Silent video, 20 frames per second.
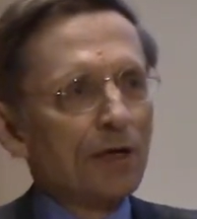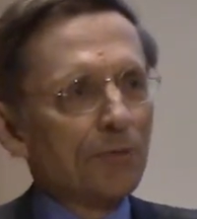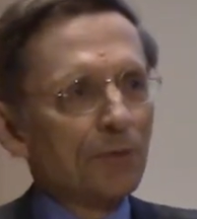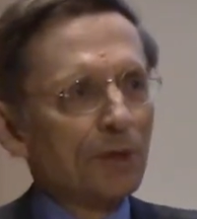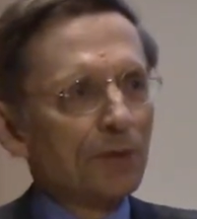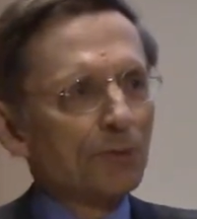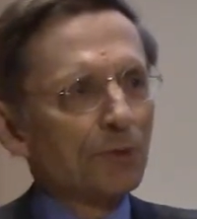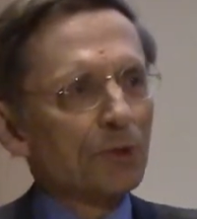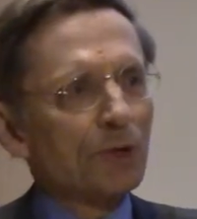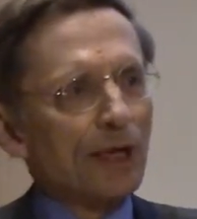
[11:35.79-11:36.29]

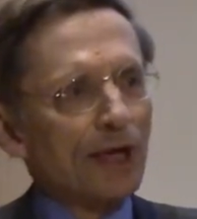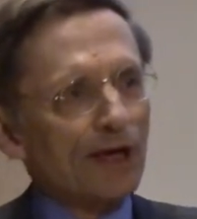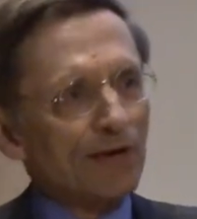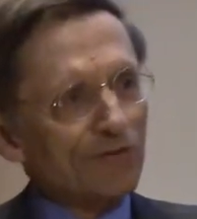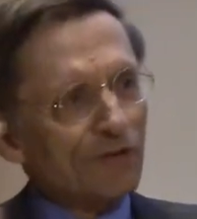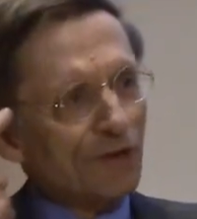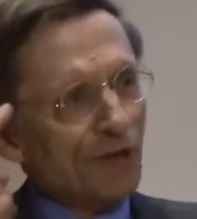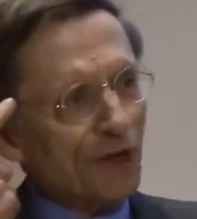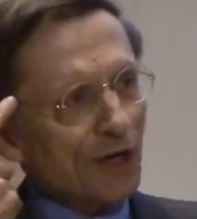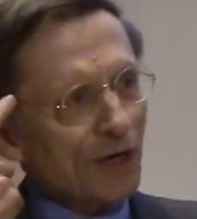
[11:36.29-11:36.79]
people
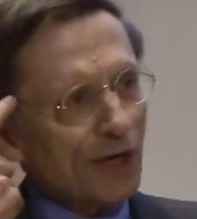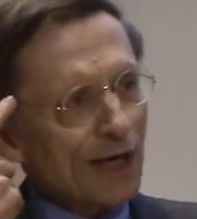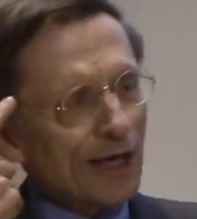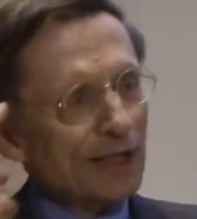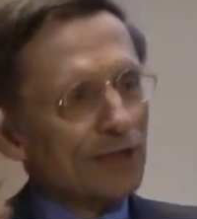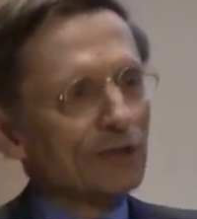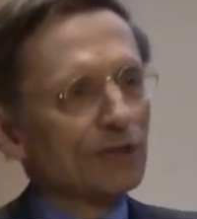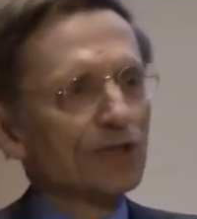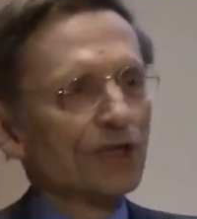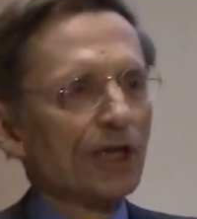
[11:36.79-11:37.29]
have in their
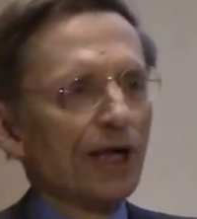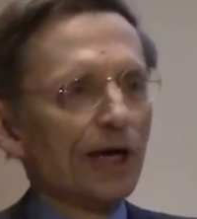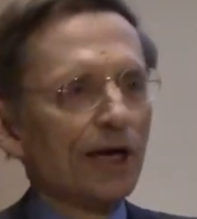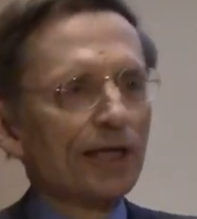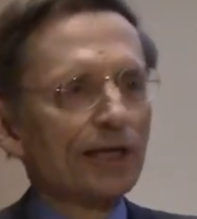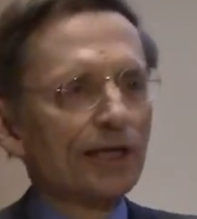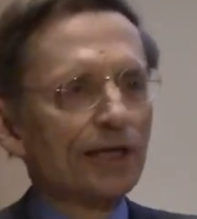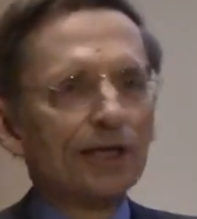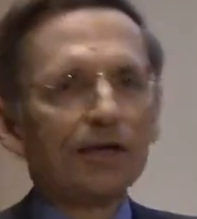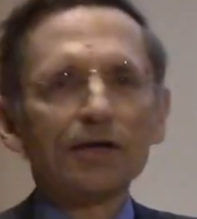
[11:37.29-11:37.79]
heads the
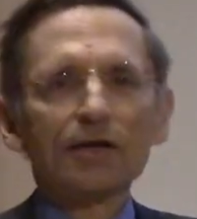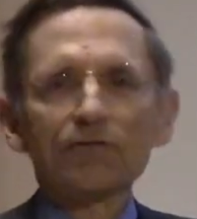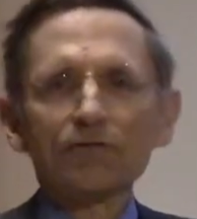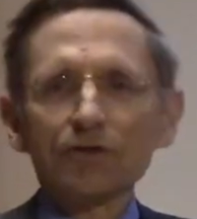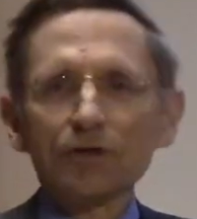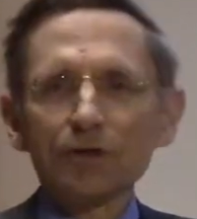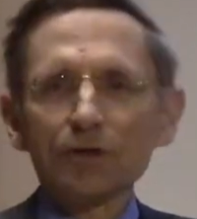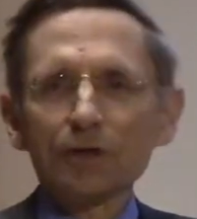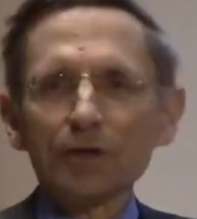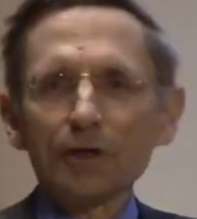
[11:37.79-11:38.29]
idea
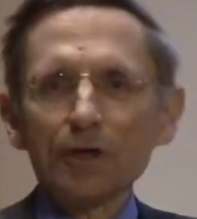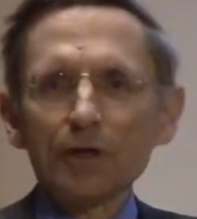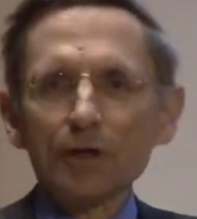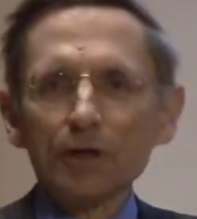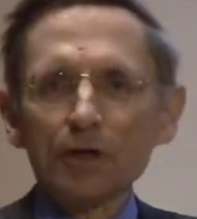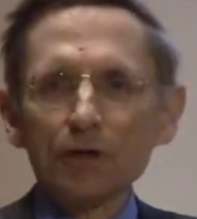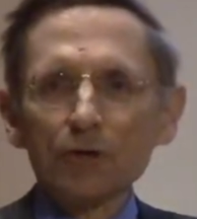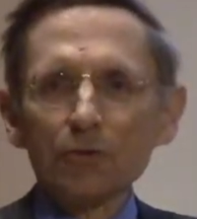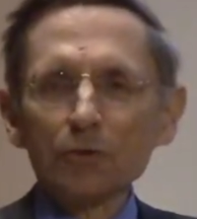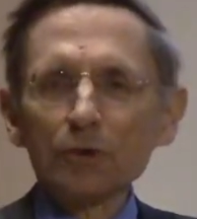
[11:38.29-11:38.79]
that,
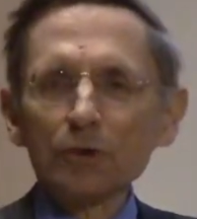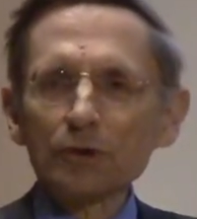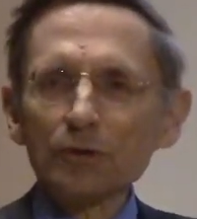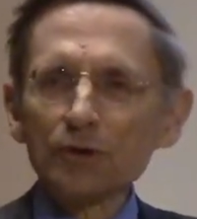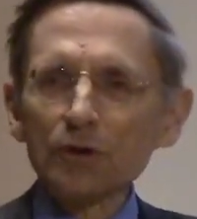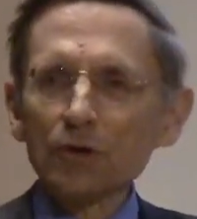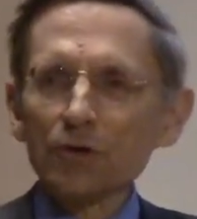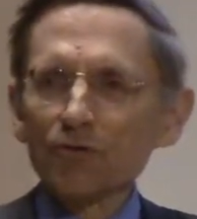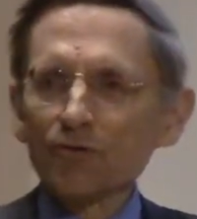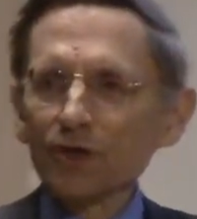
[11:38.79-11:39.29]
oh, well,
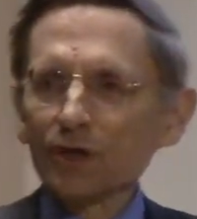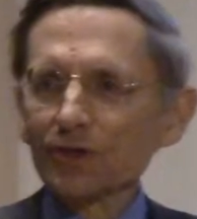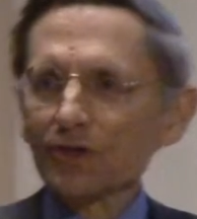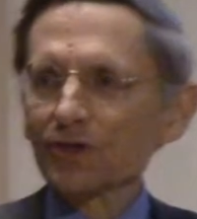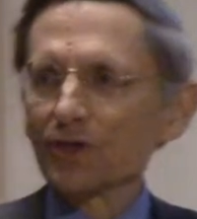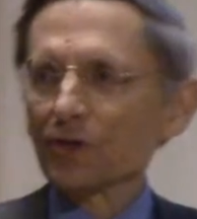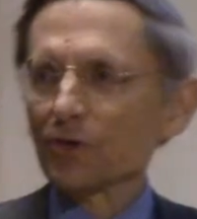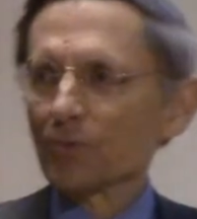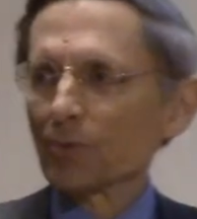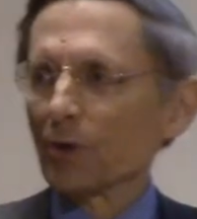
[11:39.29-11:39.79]
no, I
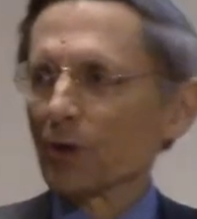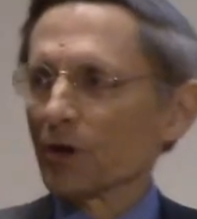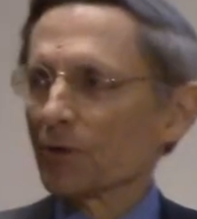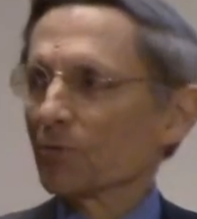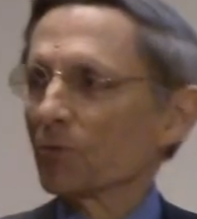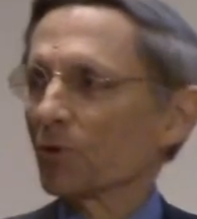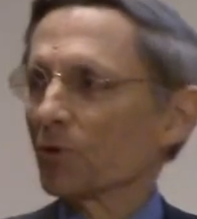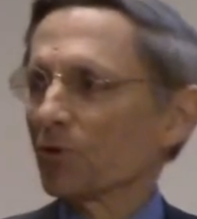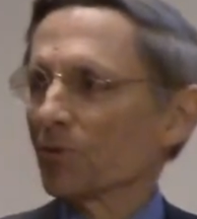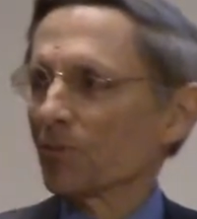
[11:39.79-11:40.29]
see a
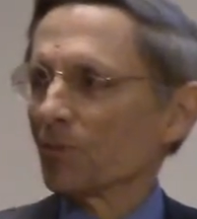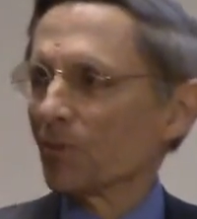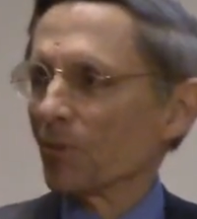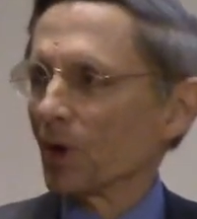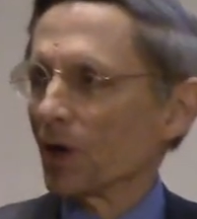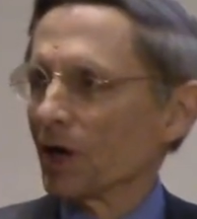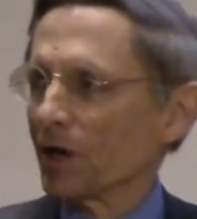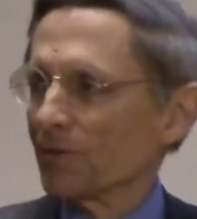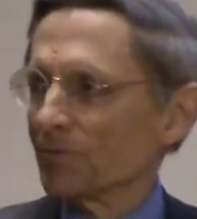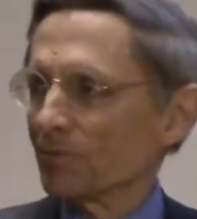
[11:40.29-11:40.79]
problem,
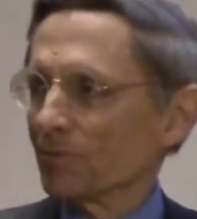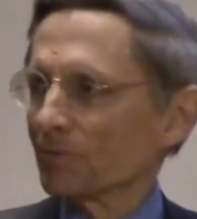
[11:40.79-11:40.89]
I